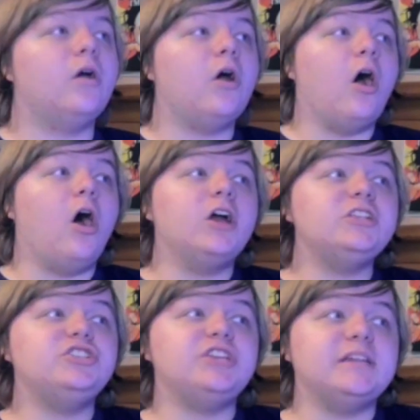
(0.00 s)

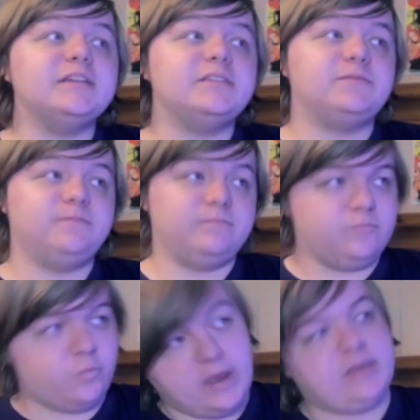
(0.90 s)
On Gina's
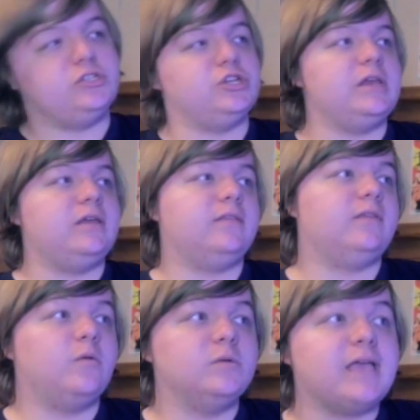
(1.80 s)
right cheek,
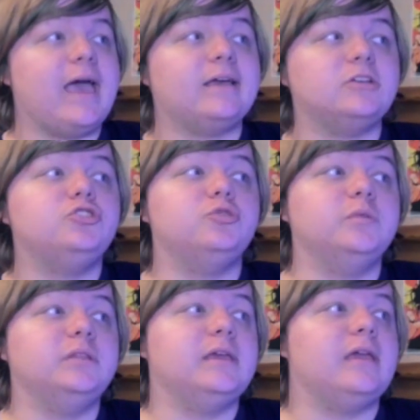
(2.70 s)
there was
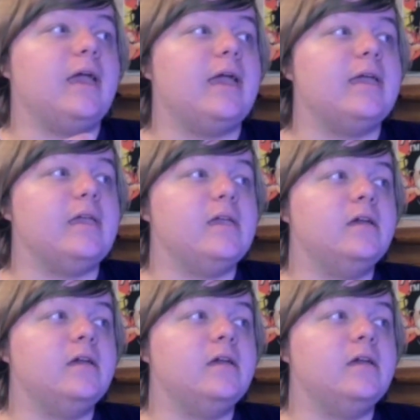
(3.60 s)
actually a